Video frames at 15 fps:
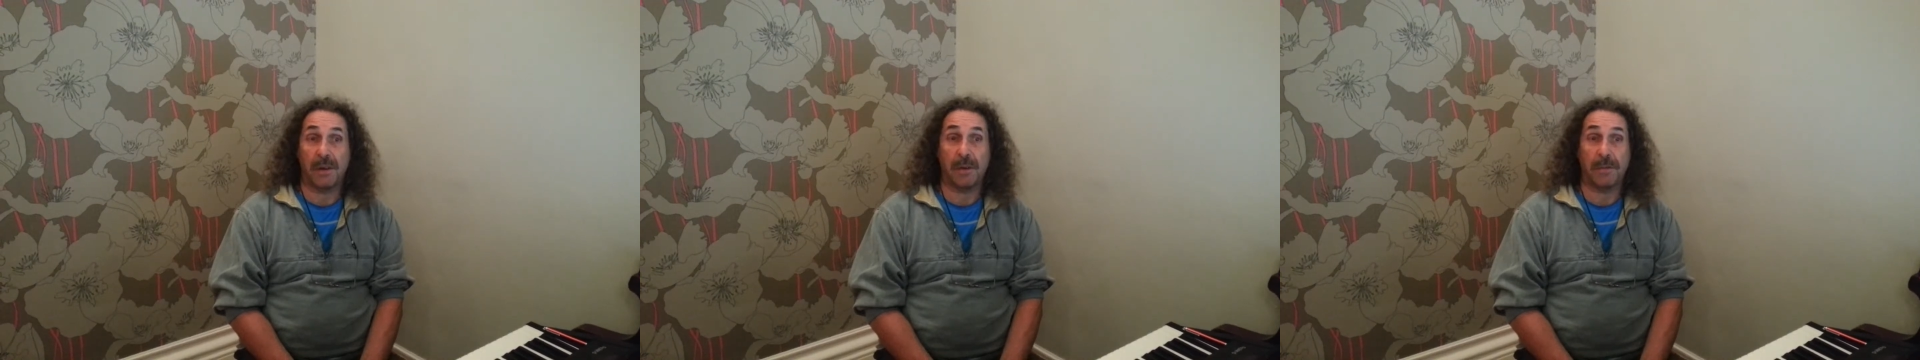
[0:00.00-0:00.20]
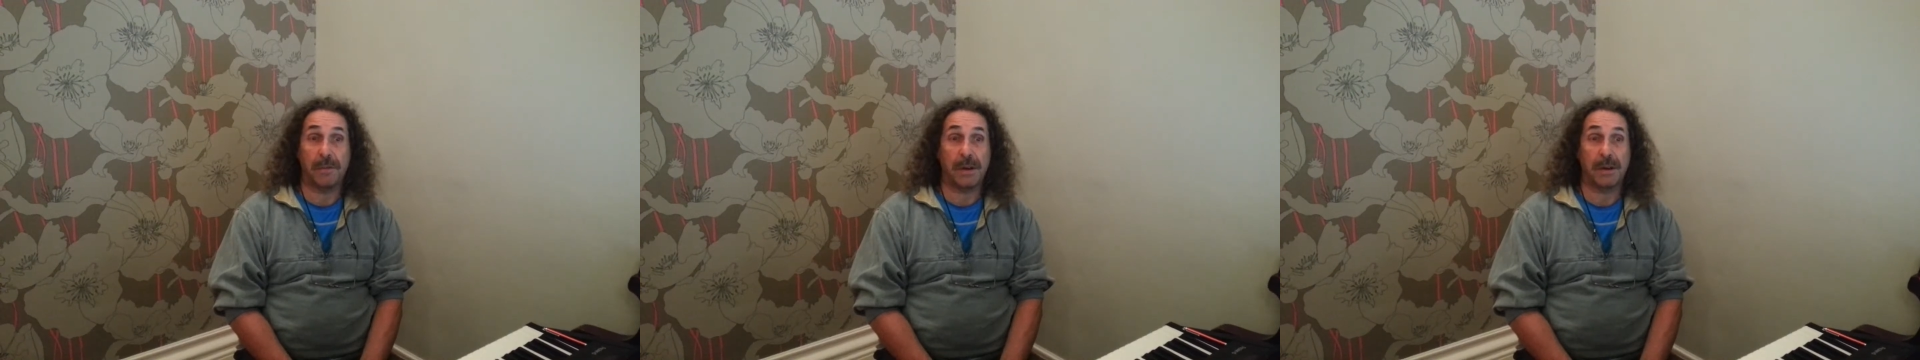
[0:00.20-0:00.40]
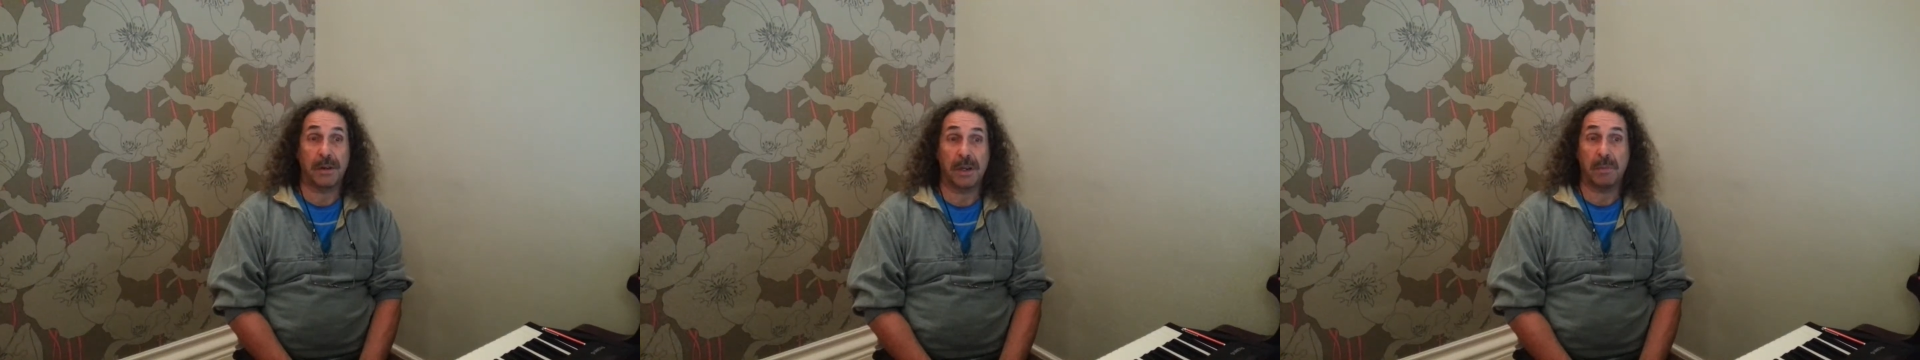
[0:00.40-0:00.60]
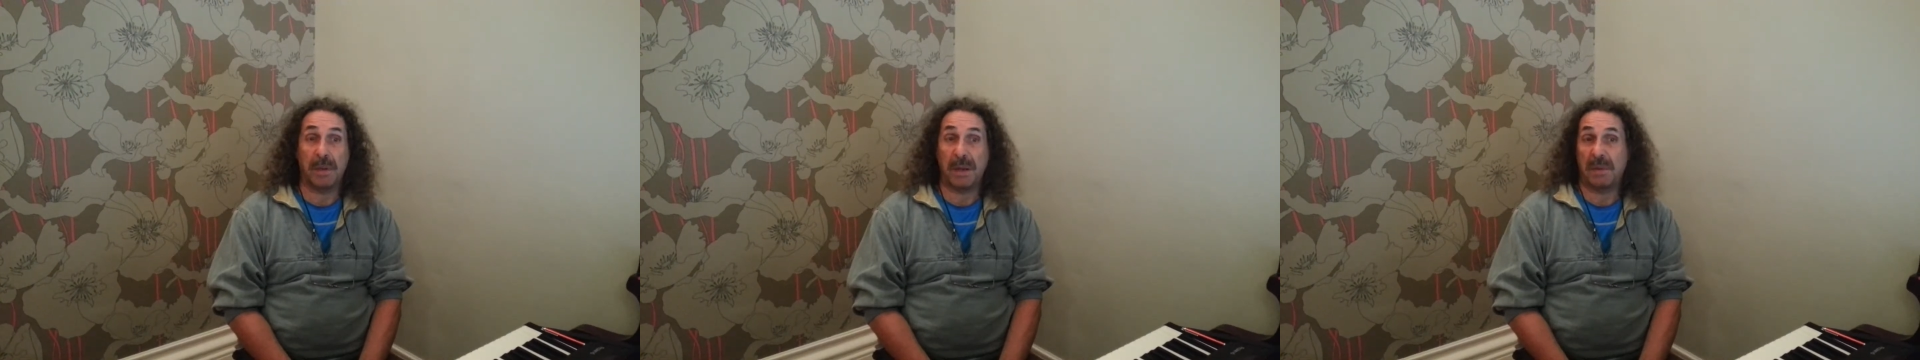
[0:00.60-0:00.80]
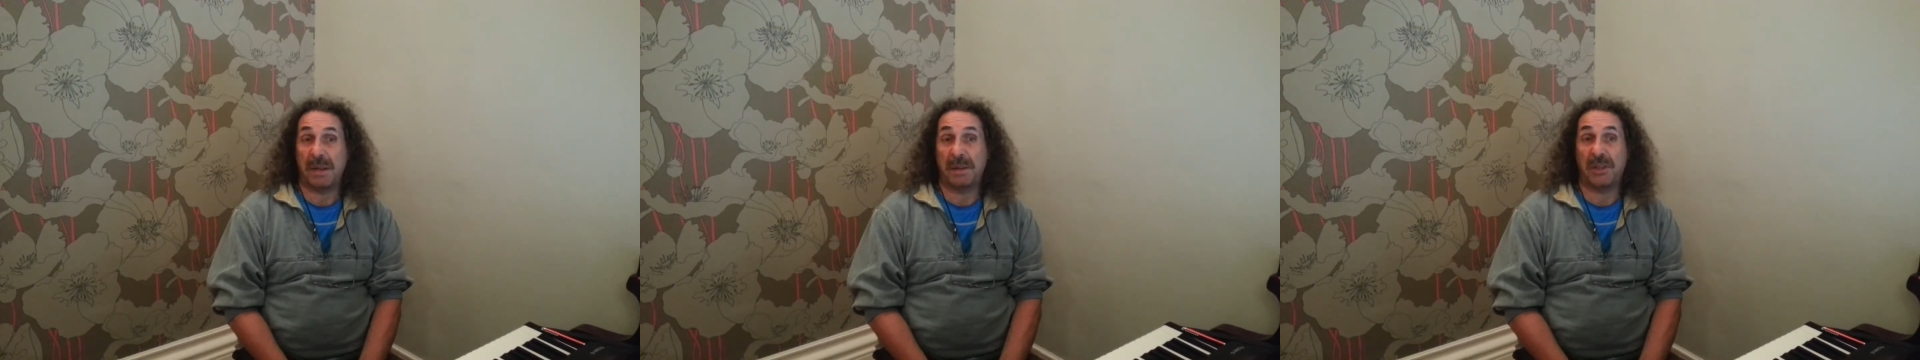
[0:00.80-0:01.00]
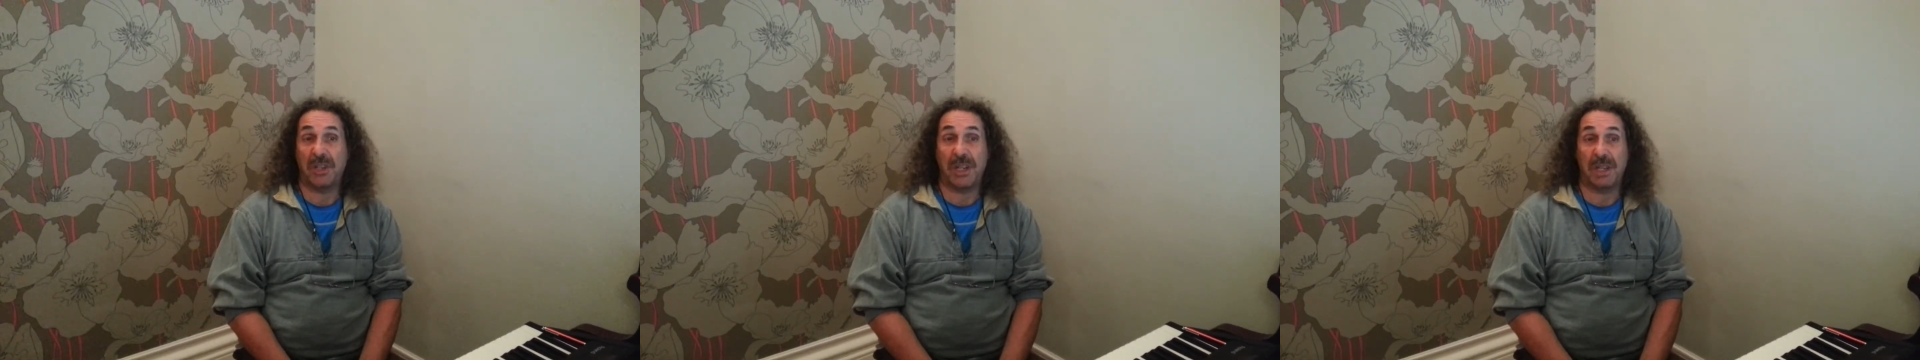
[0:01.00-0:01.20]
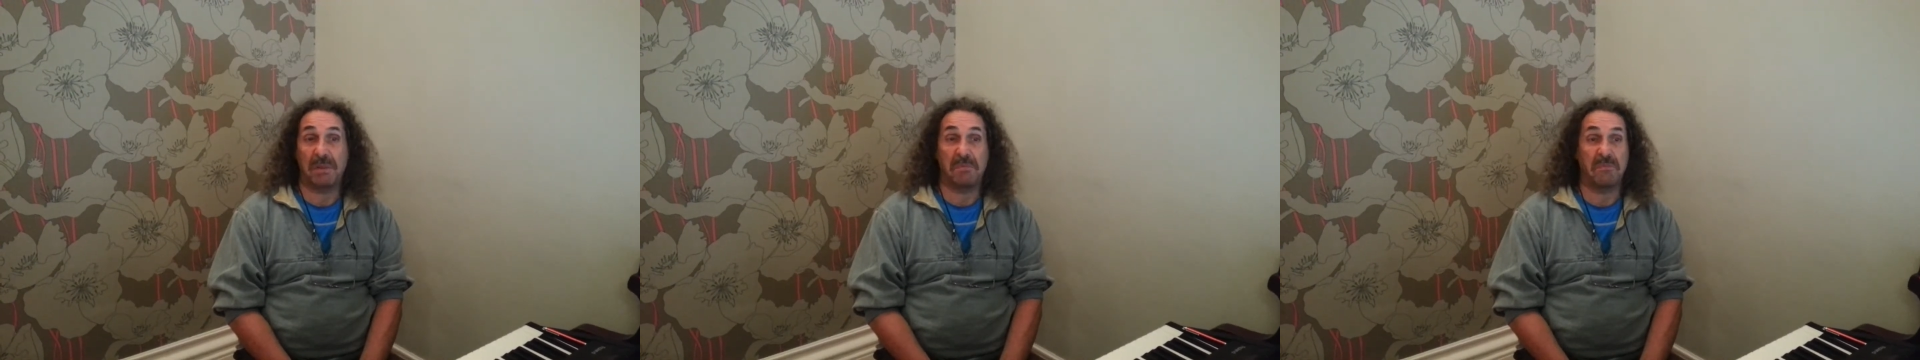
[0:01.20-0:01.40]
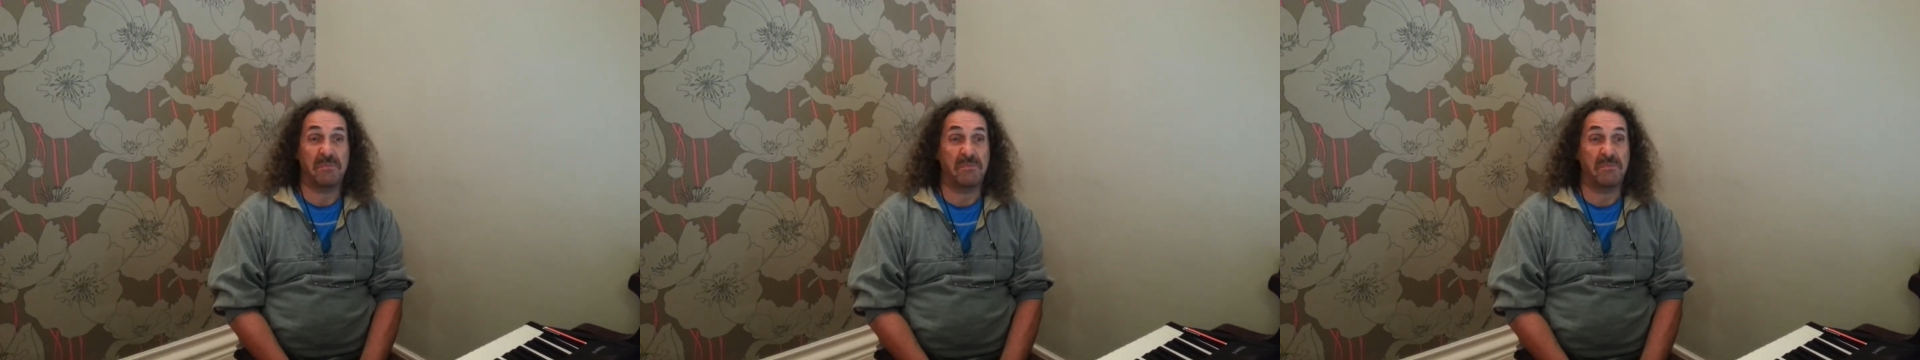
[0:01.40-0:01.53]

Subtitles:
of elderly people, e.g.